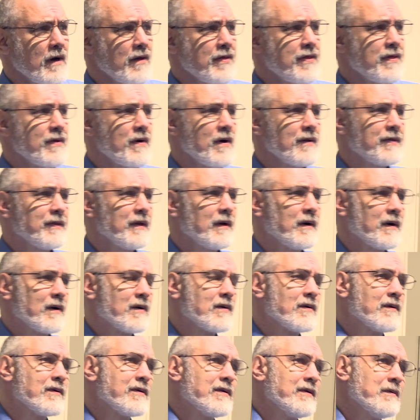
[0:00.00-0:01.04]
thought that
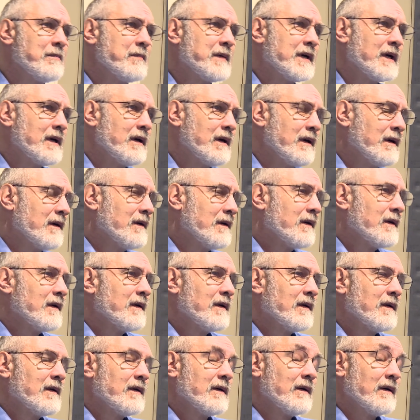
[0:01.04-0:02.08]
occurred to me
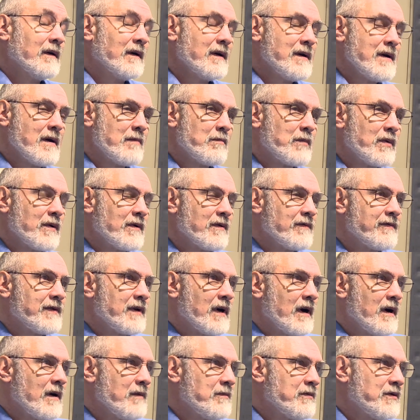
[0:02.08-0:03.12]
a number of
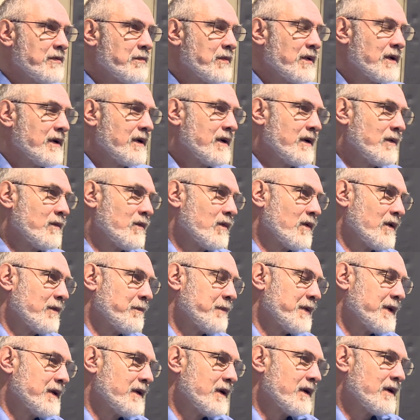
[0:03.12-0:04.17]
times, but in one
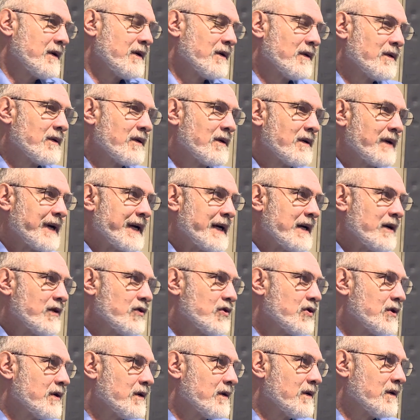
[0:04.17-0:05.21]
particular
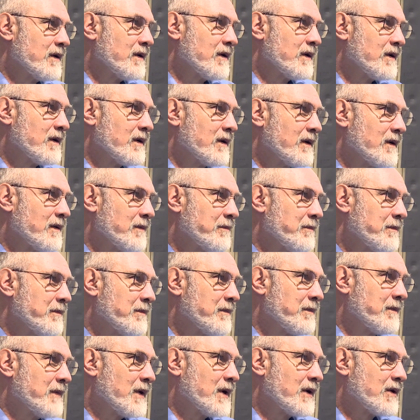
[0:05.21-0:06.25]
occasion
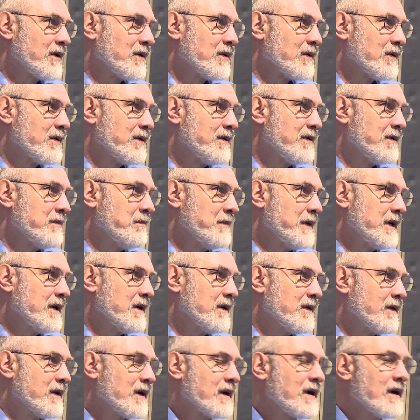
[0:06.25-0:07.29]
occurred to me
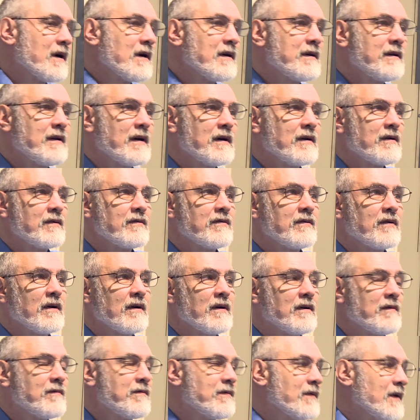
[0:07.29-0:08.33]
in the context
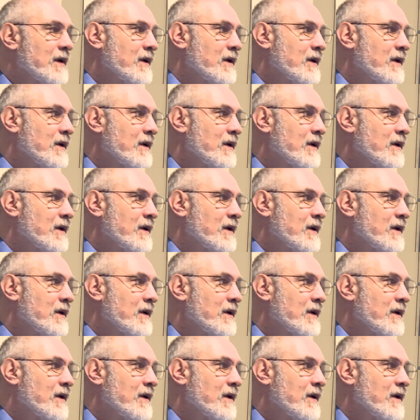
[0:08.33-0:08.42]
of